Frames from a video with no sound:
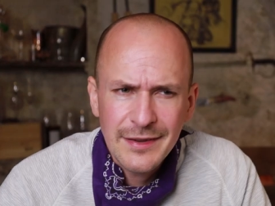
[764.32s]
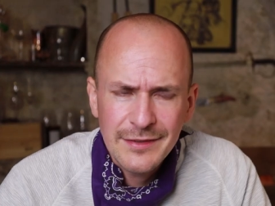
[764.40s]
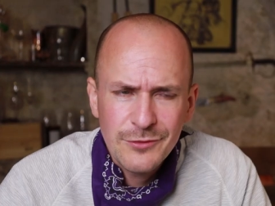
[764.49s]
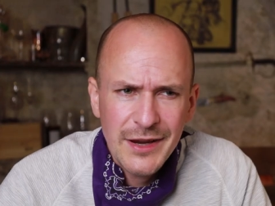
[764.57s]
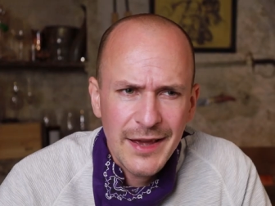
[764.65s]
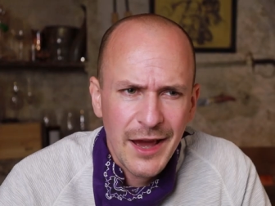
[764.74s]

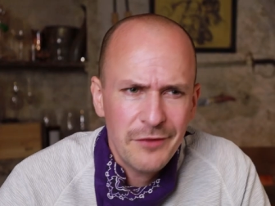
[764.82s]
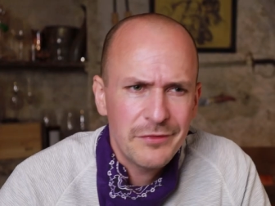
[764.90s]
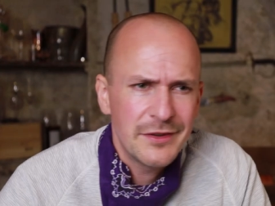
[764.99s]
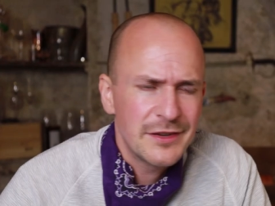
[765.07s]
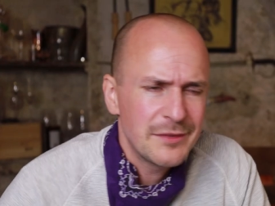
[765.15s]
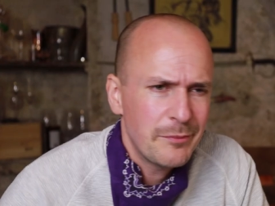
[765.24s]
doesn't really
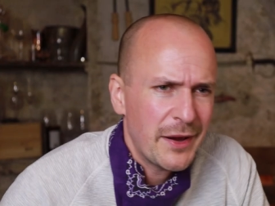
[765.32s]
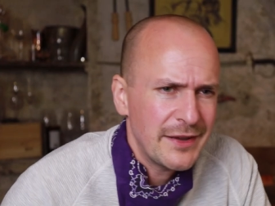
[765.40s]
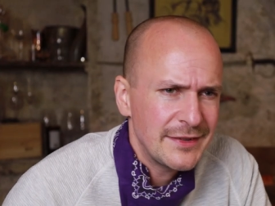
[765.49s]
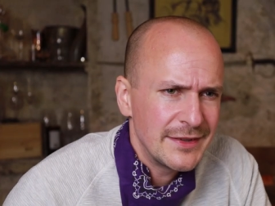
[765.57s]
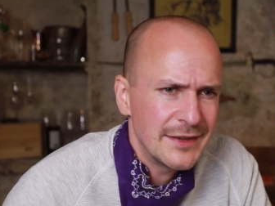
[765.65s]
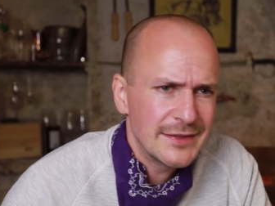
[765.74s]
have the
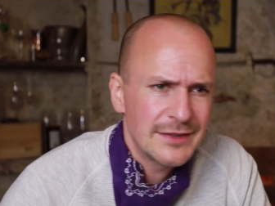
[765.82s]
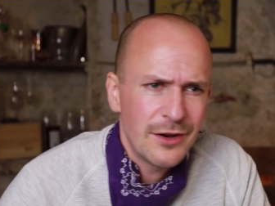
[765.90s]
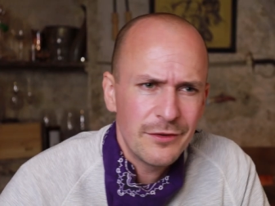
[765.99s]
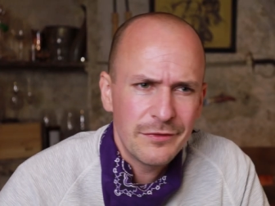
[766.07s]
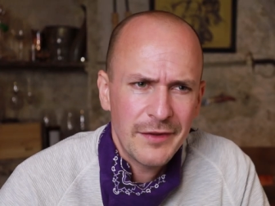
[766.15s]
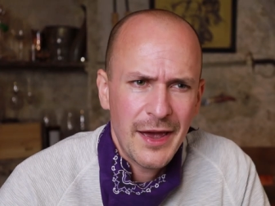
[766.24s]
spiciness
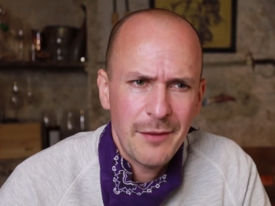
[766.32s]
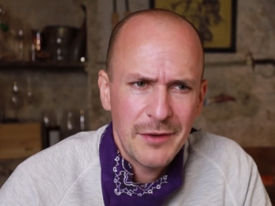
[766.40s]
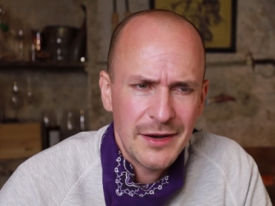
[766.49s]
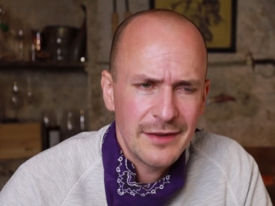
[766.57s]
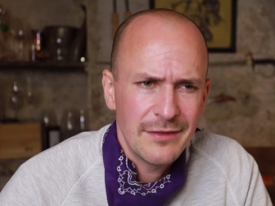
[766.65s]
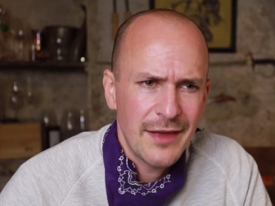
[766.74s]
of Cabernet,